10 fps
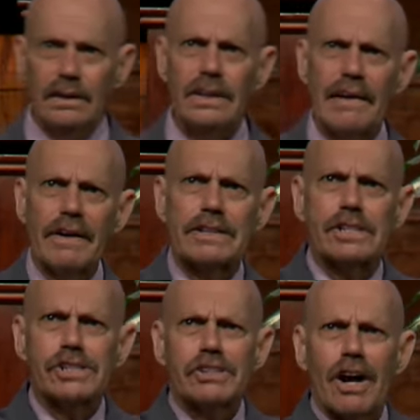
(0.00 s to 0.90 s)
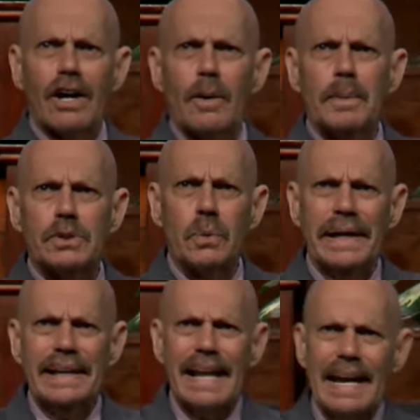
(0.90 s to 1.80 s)
There is a struggle
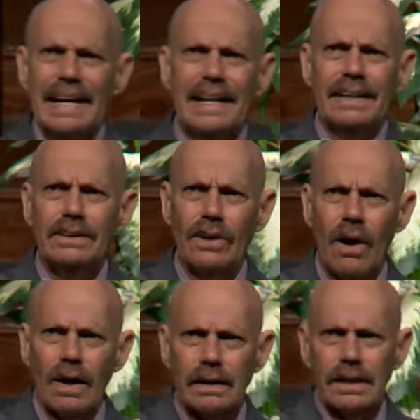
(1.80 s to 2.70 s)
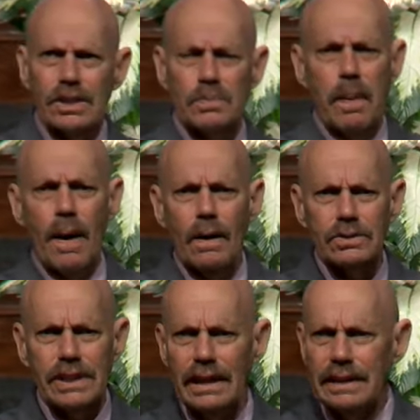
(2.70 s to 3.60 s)
between light and darkness, Paul
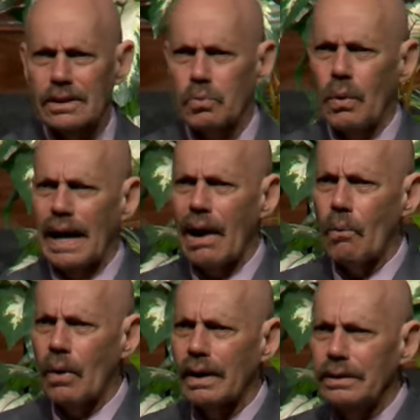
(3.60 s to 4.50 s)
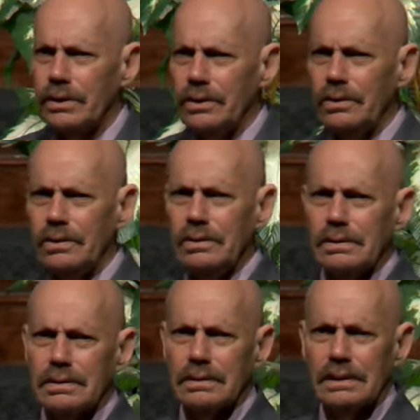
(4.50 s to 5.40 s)
said. There's what I want to
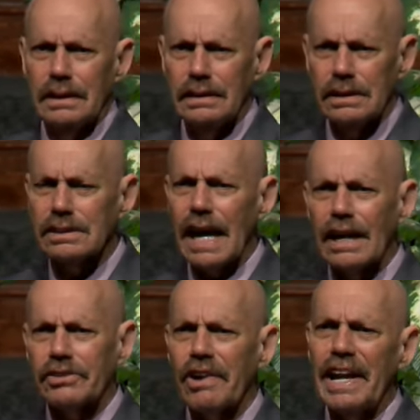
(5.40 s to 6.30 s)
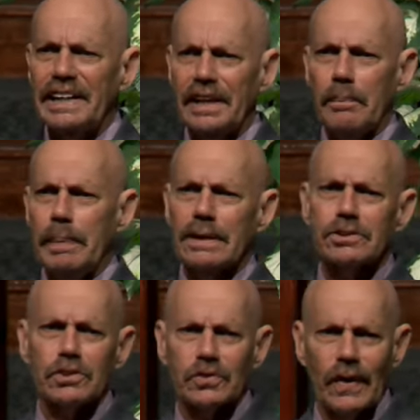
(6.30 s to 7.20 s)
do. This guy's writing the
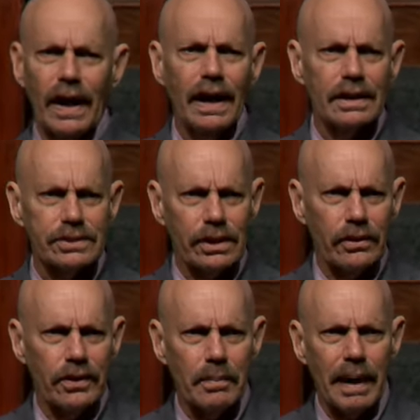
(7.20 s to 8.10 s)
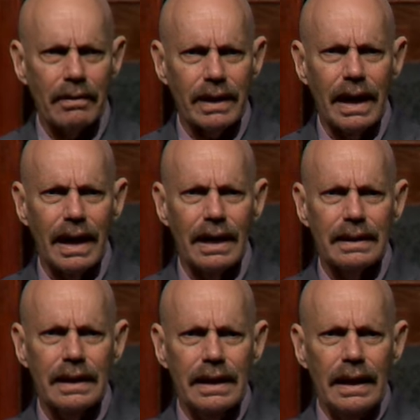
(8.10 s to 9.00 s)
epistles for us to learn about God.
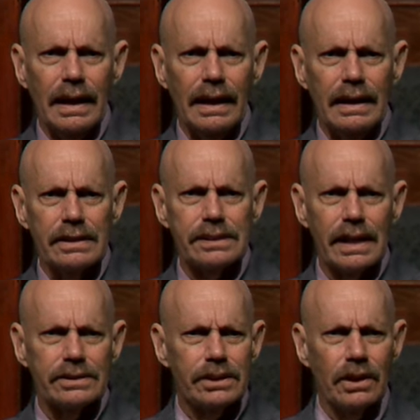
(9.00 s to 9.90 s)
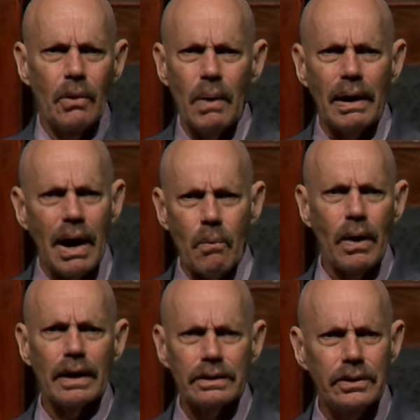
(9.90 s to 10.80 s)
And he says, You know what I
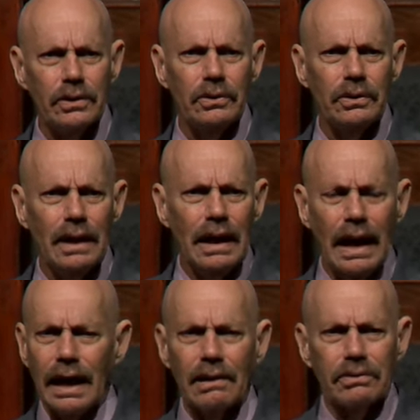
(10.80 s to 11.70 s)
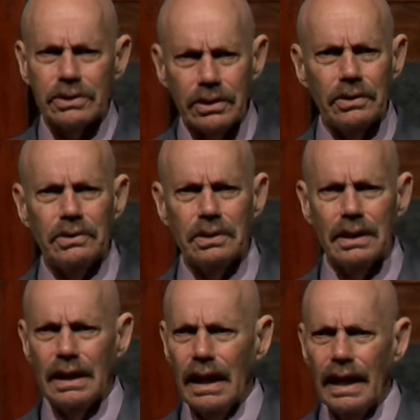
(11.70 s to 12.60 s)
want to do, I don't do.
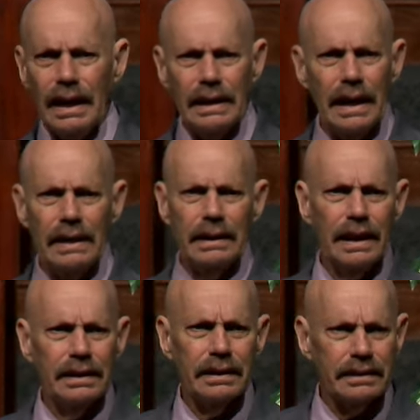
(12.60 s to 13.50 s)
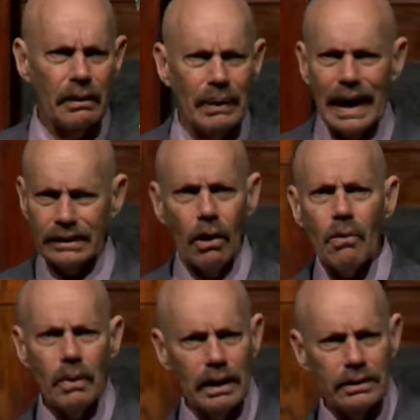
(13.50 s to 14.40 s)
And, and, and what I
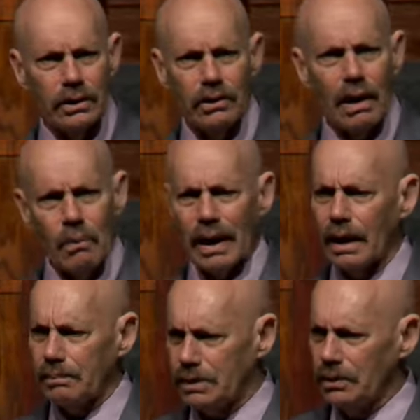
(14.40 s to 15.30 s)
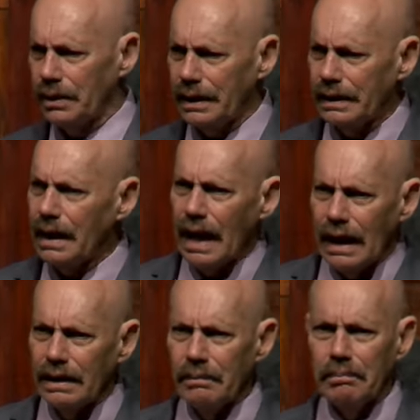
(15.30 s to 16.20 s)
don't want to do, I wind up doing. And,
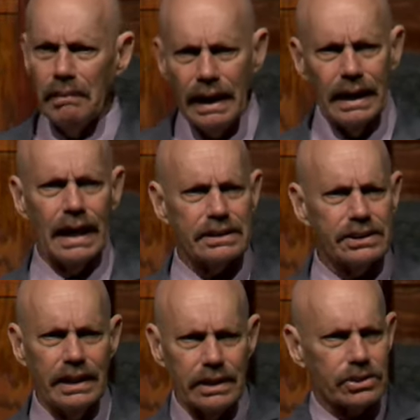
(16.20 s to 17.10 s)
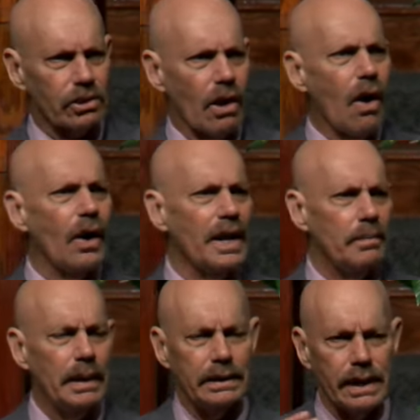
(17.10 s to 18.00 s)
and man, I see this law
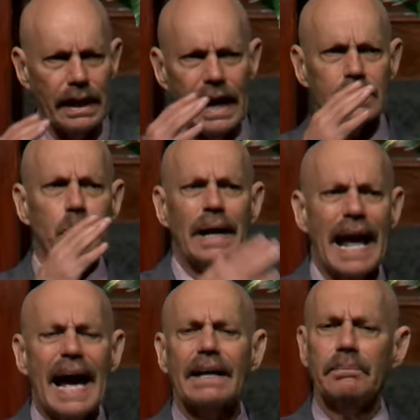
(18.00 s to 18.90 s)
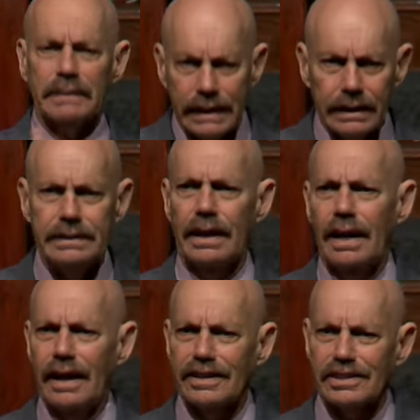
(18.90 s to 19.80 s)
in me. Yeah, that's what Adam did to
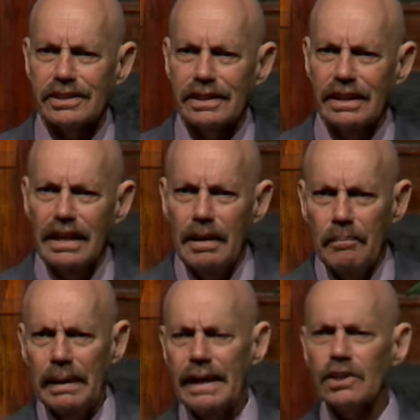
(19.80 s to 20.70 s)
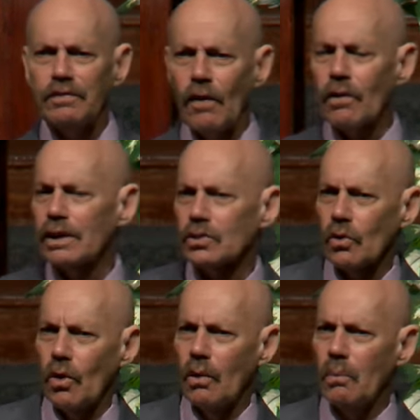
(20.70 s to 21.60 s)
us. But let's focus
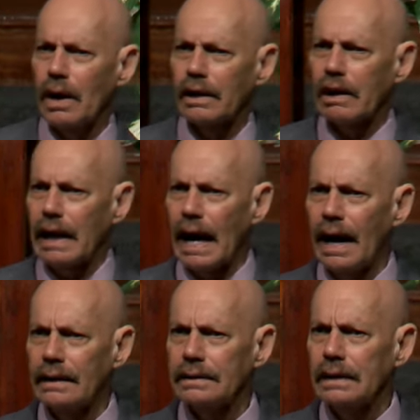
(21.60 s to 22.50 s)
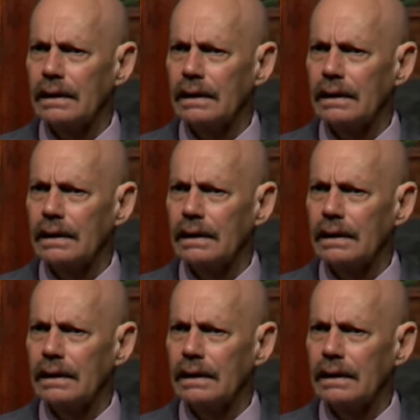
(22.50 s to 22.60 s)
on what God